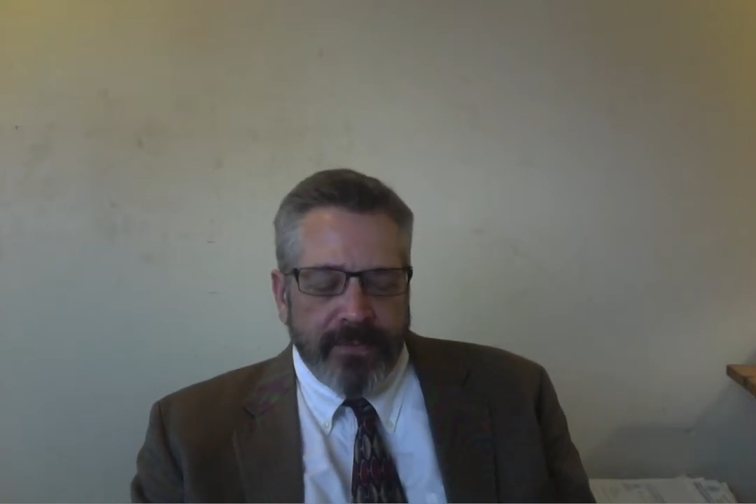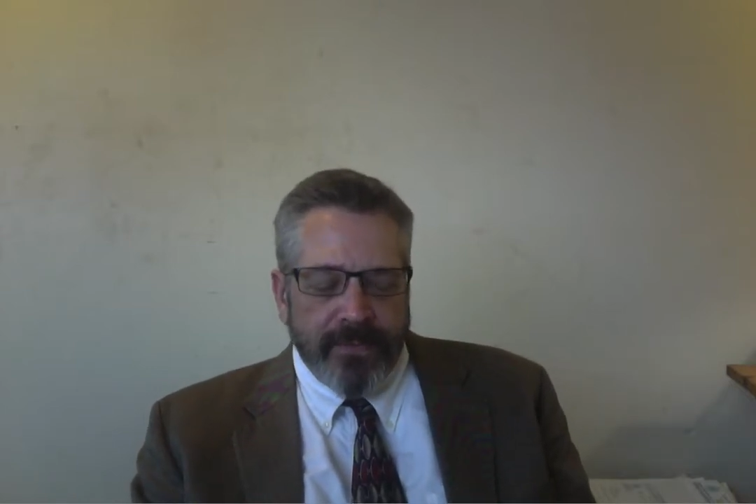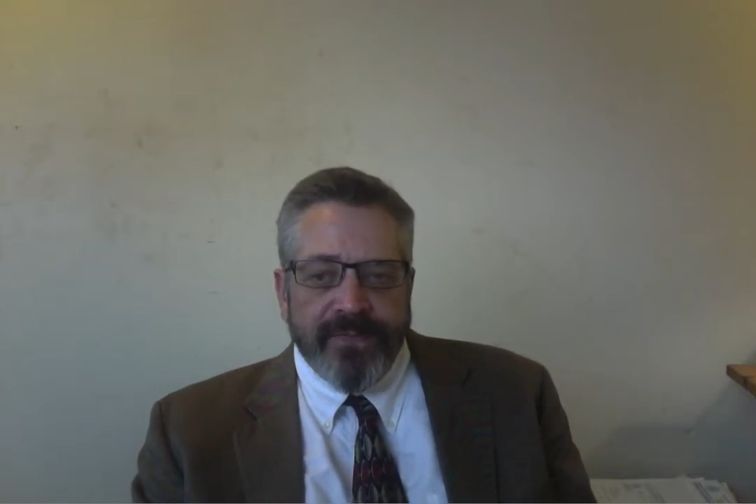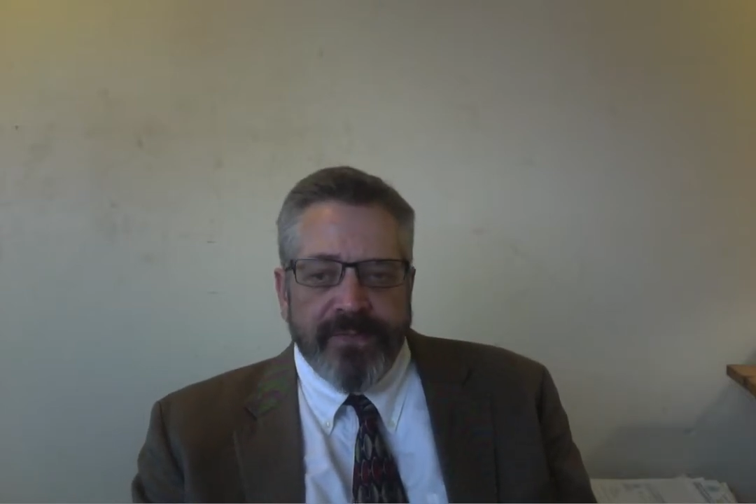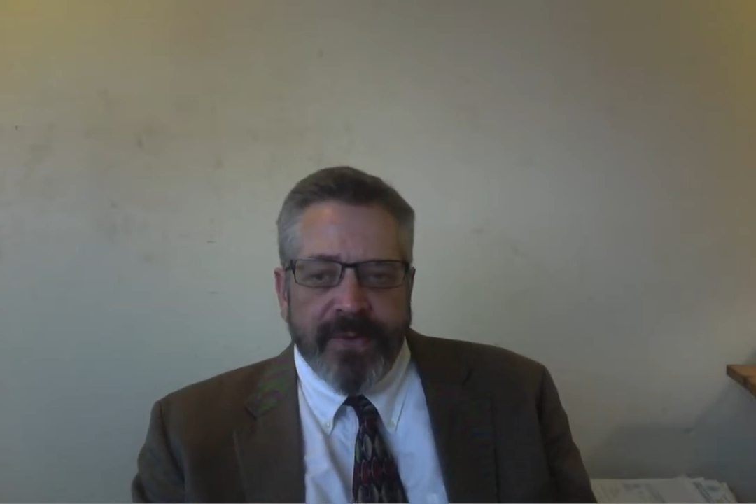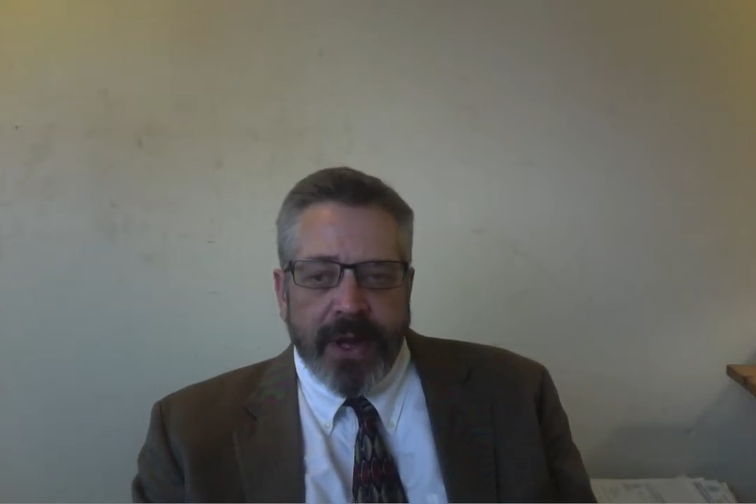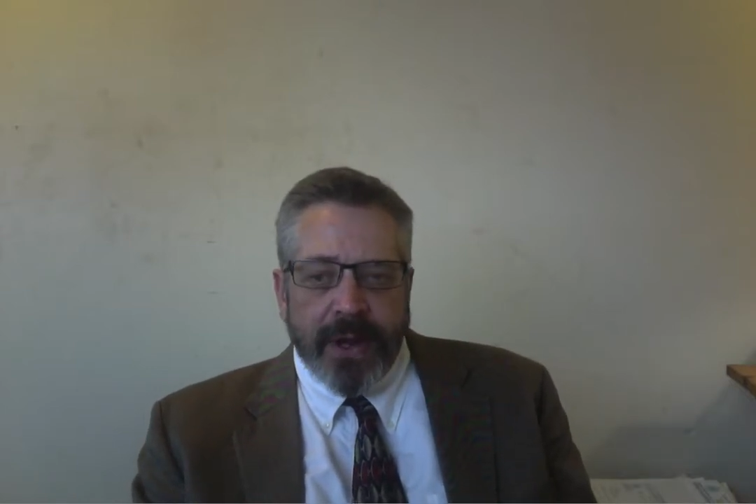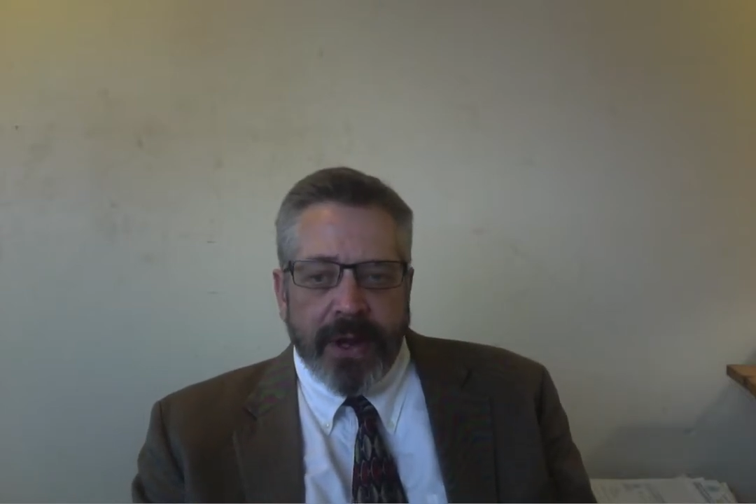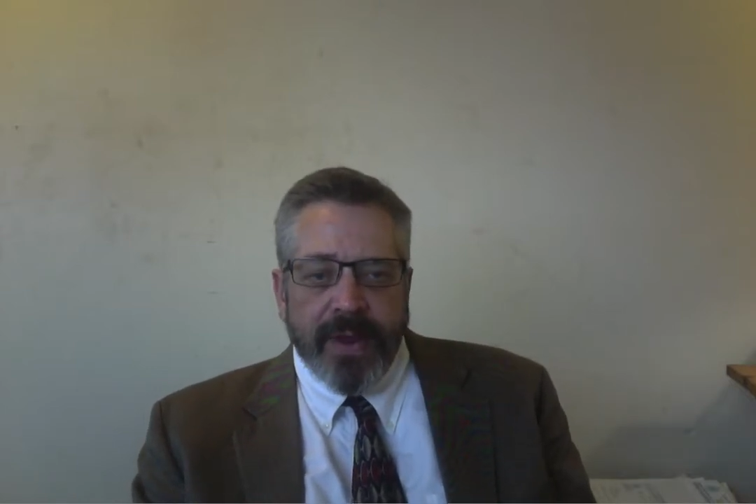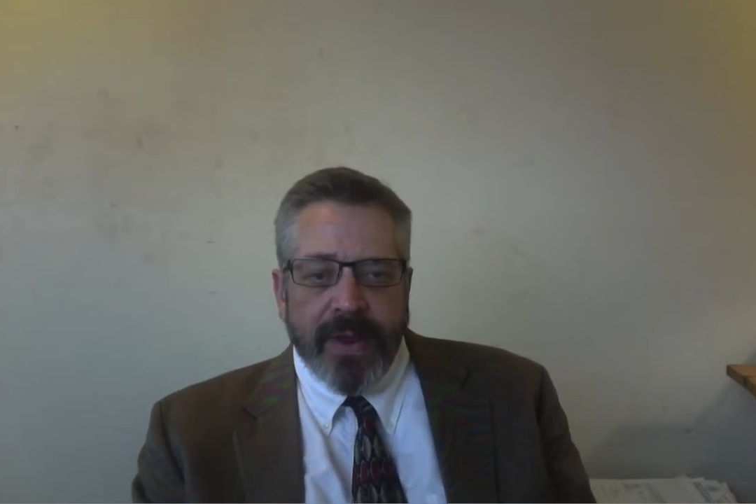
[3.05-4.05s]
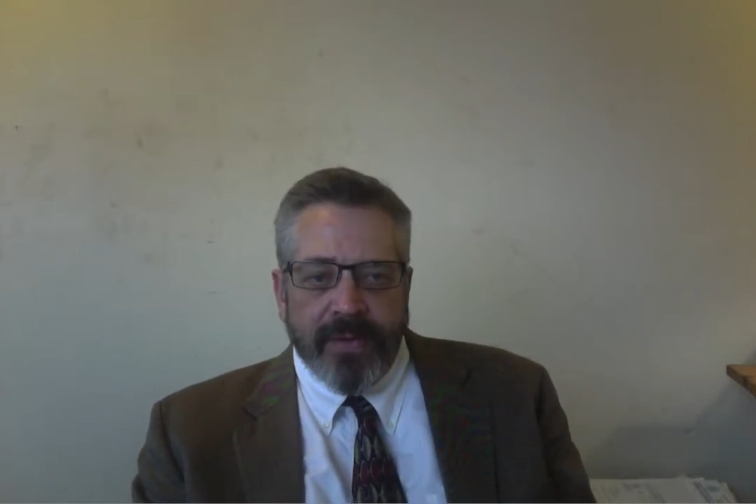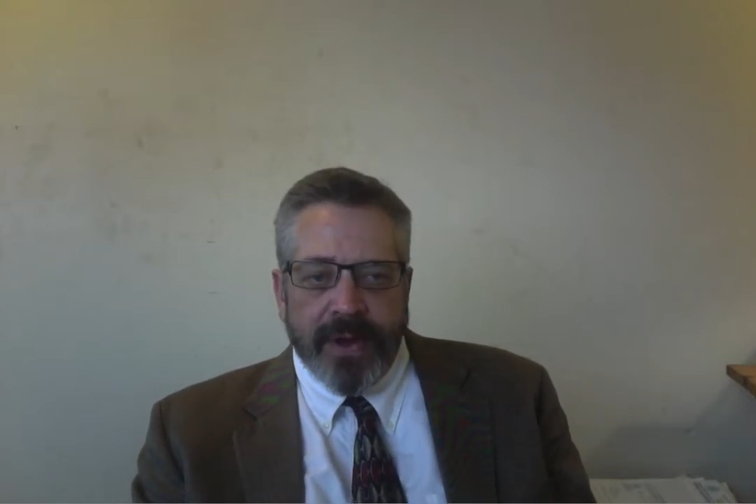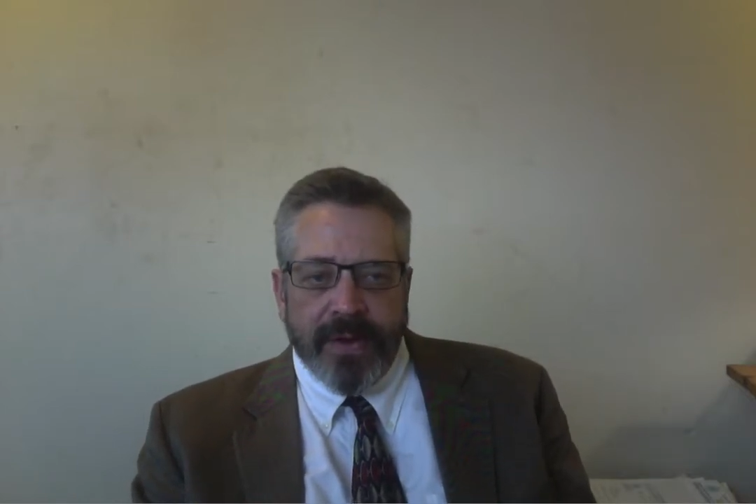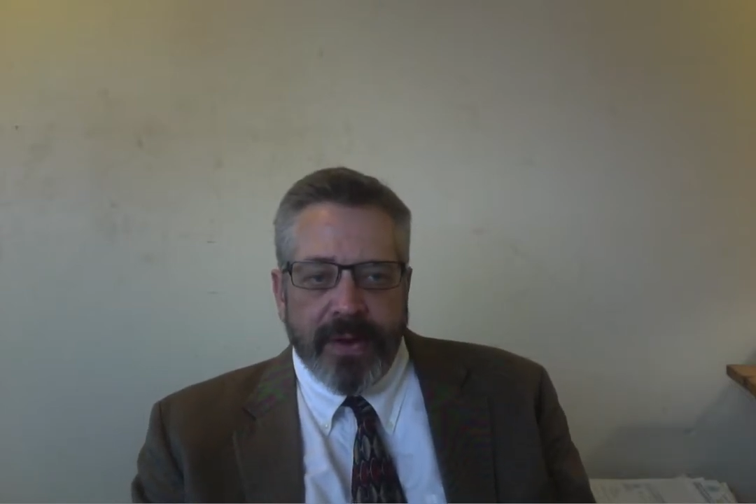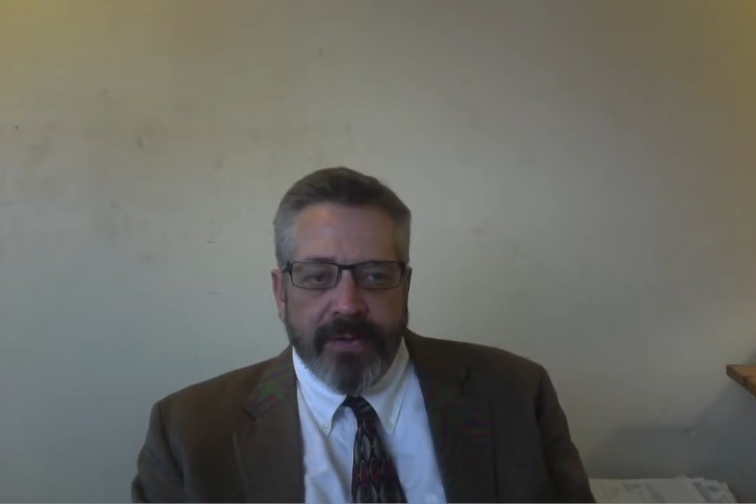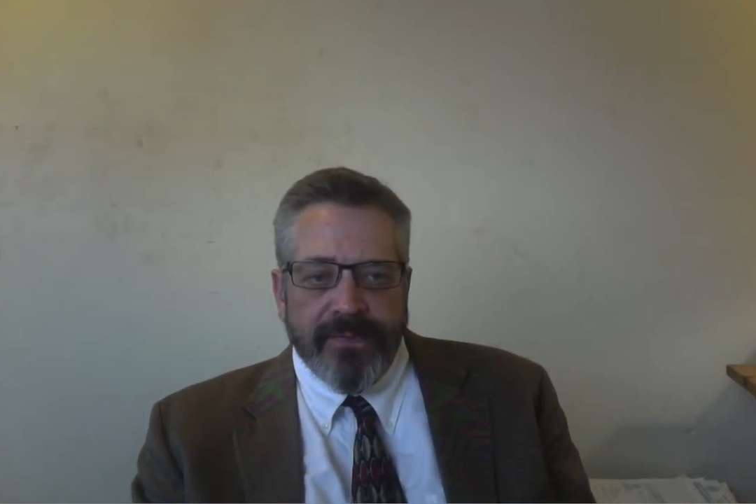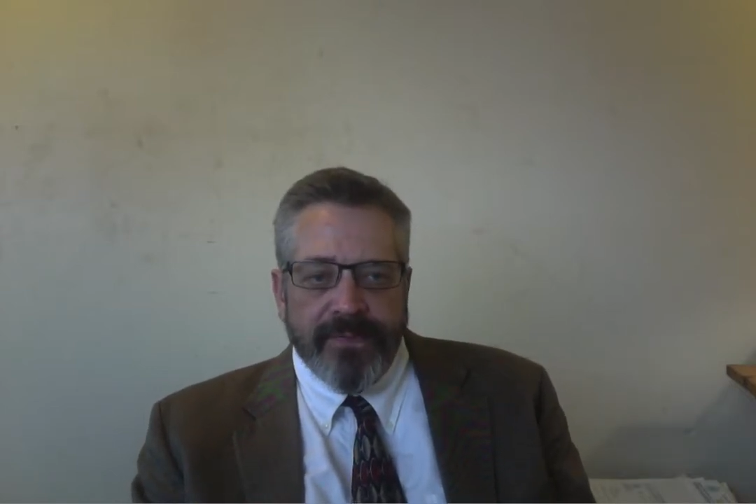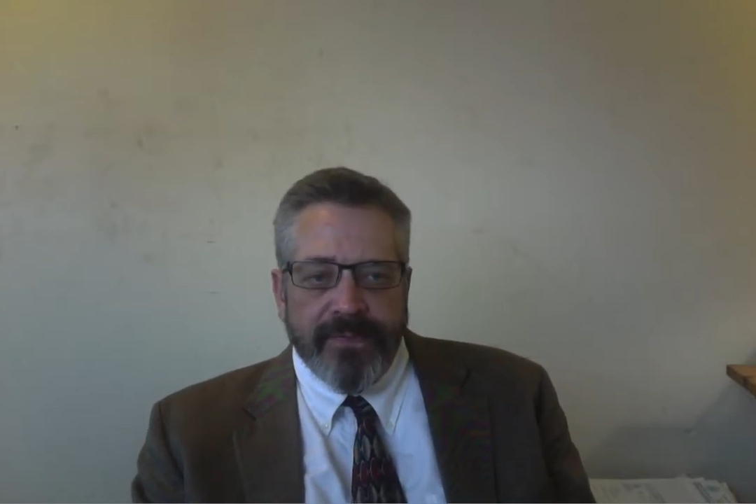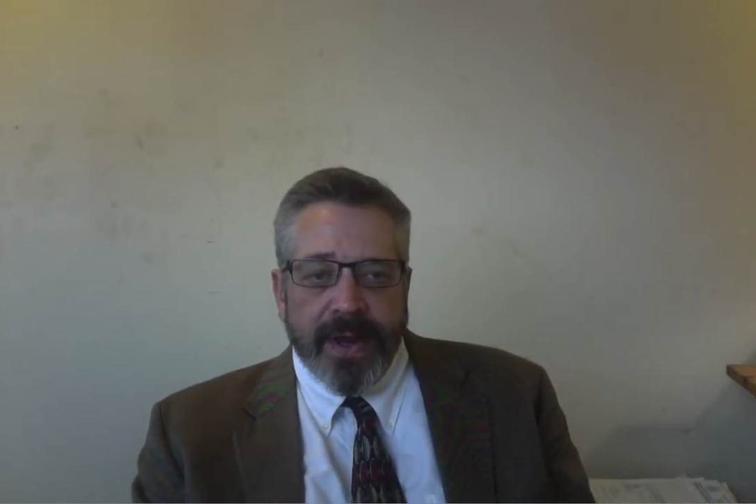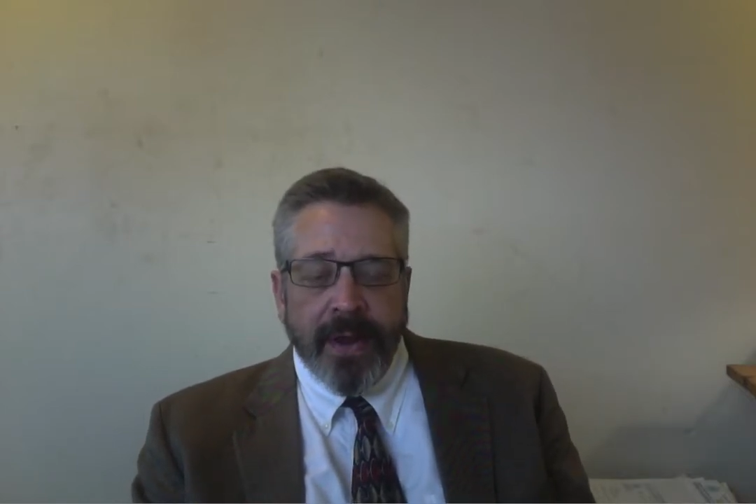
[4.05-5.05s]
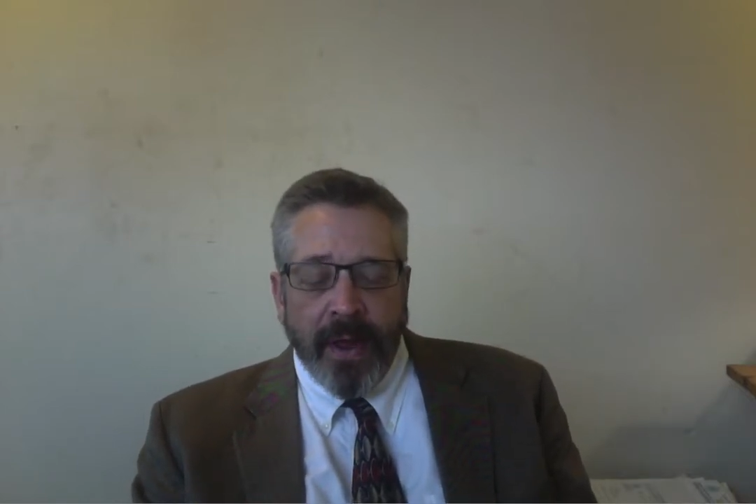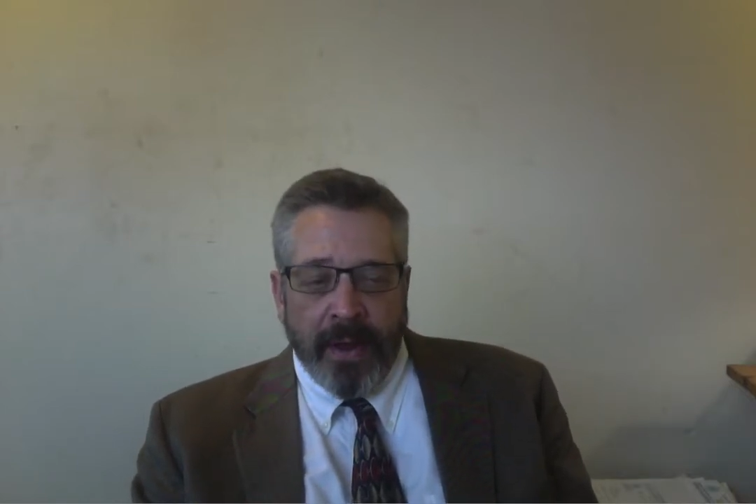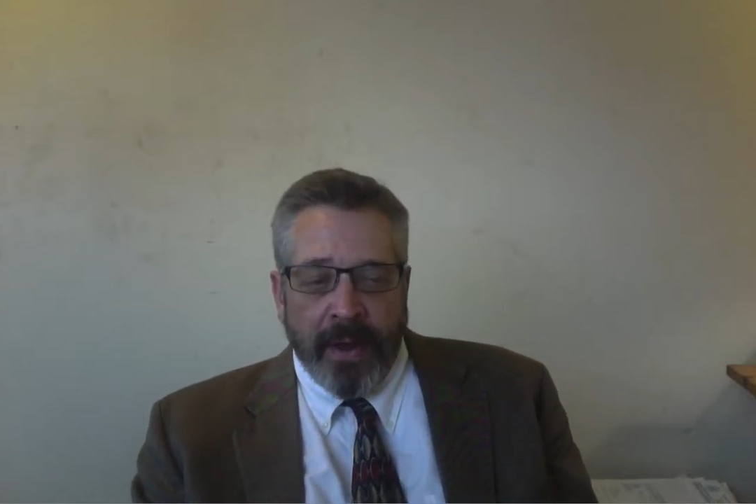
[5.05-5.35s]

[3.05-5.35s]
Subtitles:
PC in Cleveland, Tennessee.